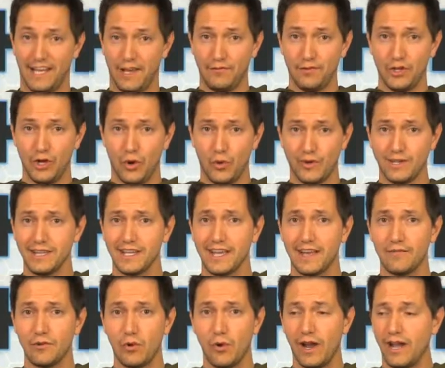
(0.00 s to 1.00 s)
If you don't win the
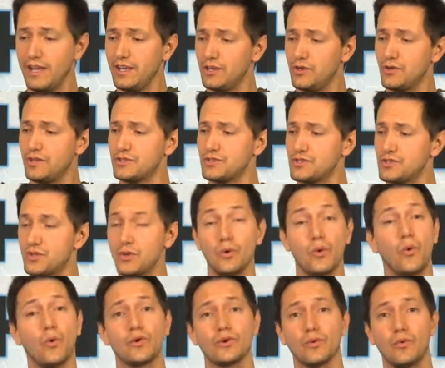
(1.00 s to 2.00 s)
giveaway, you can still
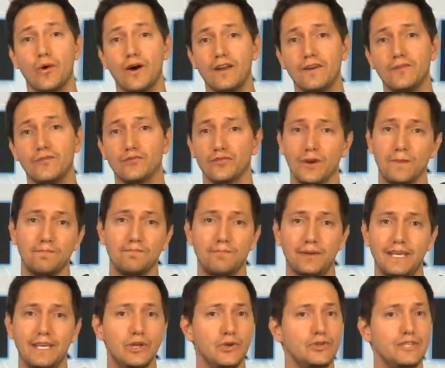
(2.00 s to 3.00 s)
order one from
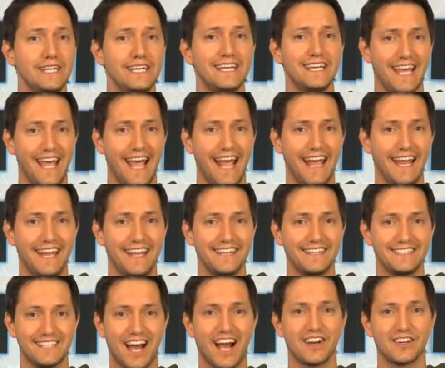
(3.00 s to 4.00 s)

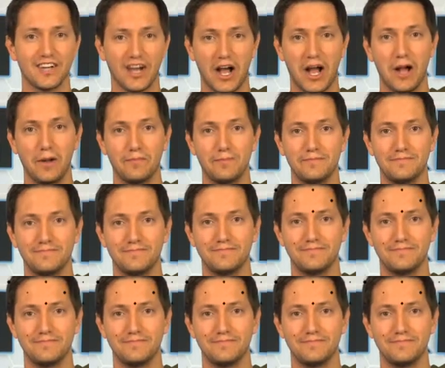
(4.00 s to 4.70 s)
BUDK.com.